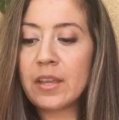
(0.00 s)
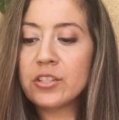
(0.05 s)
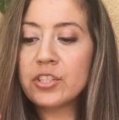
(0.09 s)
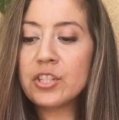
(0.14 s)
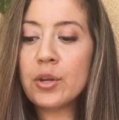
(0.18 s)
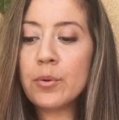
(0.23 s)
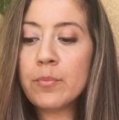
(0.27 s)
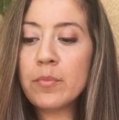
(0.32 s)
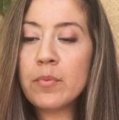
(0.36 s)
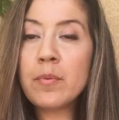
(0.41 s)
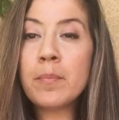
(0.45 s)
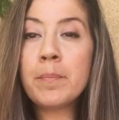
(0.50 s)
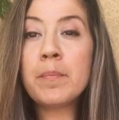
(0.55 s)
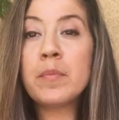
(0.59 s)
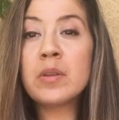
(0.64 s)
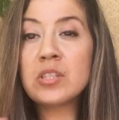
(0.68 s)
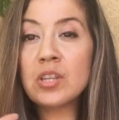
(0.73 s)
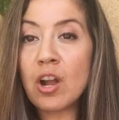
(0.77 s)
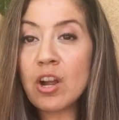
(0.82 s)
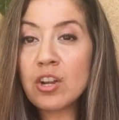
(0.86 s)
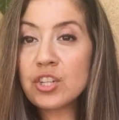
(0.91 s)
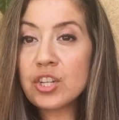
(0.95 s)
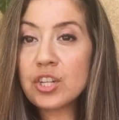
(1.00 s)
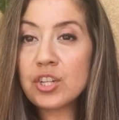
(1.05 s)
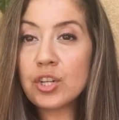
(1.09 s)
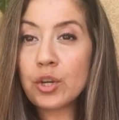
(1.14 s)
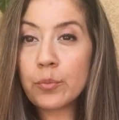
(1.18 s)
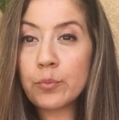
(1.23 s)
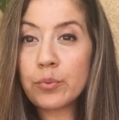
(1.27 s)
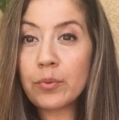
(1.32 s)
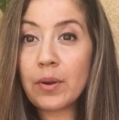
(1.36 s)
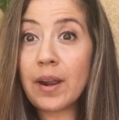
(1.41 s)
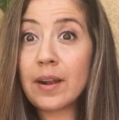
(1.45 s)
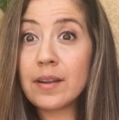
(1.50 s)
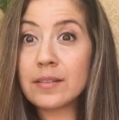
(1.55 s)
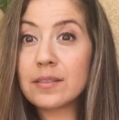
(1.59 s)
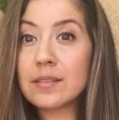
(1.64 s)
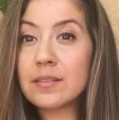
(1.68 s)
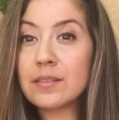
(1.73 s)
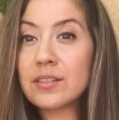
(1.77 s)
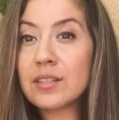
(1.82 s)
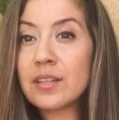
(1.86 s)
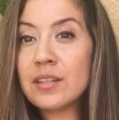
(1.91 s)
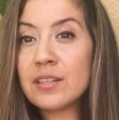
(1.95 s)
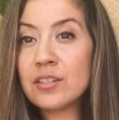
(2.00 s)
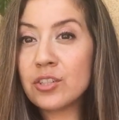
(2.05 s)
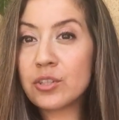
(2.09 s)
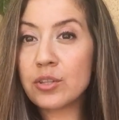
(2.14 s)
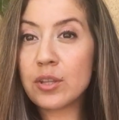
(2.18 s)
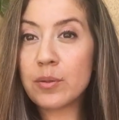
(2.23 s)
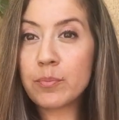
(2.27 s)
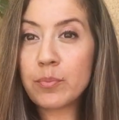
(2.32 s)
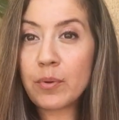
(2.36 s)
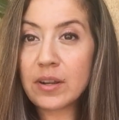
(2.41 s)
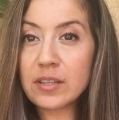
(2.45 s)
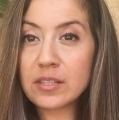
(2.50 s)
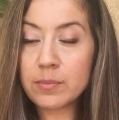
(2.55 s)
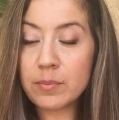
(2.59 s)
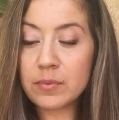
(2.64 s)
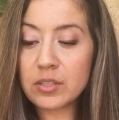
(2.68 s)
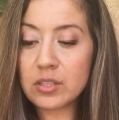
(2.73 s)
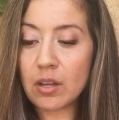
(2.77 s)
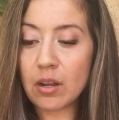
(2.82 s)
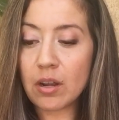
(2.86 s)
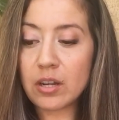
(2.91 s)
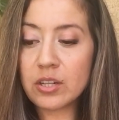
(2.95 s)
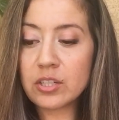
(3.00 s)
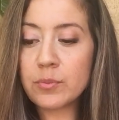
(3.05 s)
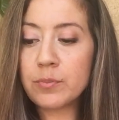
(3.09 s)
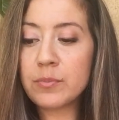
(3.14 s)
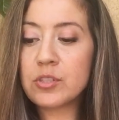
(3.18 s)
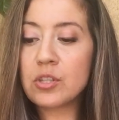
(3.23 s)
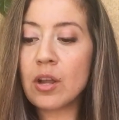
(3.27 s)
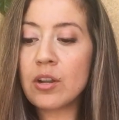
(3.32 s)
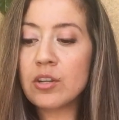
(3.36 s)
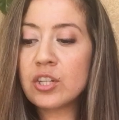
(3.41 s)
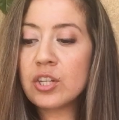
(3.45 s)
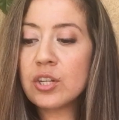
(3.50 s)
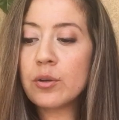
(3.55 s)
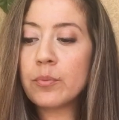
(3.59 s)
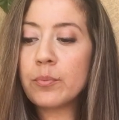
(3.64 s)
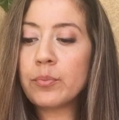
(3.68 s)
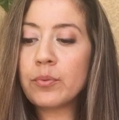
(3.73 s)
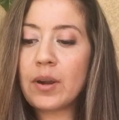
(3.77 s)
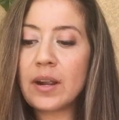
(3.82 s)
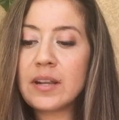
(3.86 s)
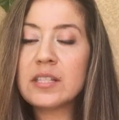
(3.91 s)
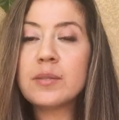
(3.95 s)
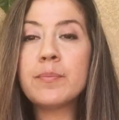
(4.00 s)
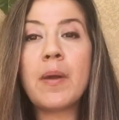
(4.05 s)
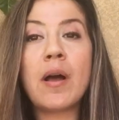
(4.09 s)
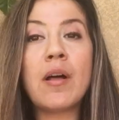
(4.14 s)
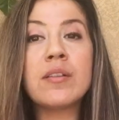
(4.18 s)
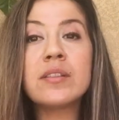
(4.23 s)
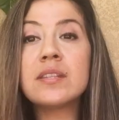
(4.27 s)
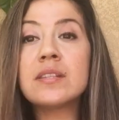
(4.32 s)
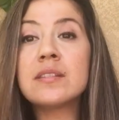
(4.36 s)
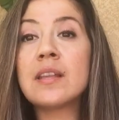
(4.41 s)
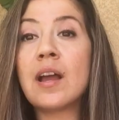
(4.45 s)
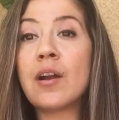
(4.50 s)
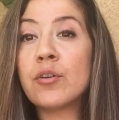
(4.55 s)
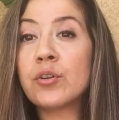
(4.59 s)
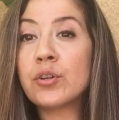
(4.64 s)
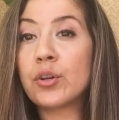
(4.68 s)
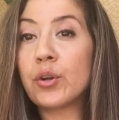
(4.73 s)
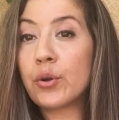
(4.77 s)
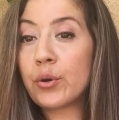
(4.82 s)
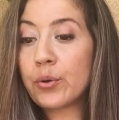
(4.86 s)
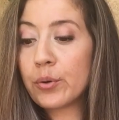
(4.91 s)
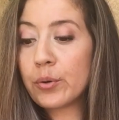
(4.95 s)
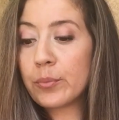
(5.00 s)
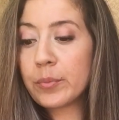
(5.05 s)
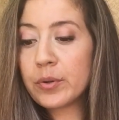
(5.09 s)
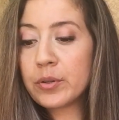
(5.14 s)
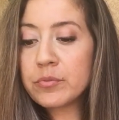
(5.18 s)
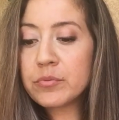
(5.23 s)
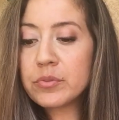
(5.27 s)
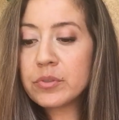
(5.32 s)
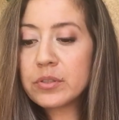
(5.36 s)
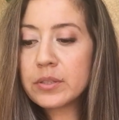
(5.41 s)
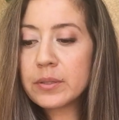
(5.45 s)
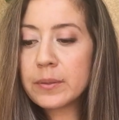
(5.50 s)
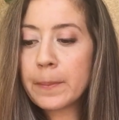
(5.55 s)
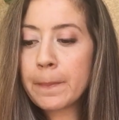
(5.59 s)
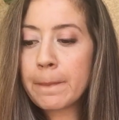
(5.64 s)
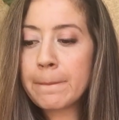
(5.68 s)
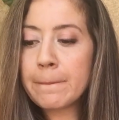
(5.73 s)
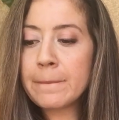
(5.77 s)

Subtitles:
So massaging your breasts, getting to the breast massage. Massaging your breast balances out your hormones.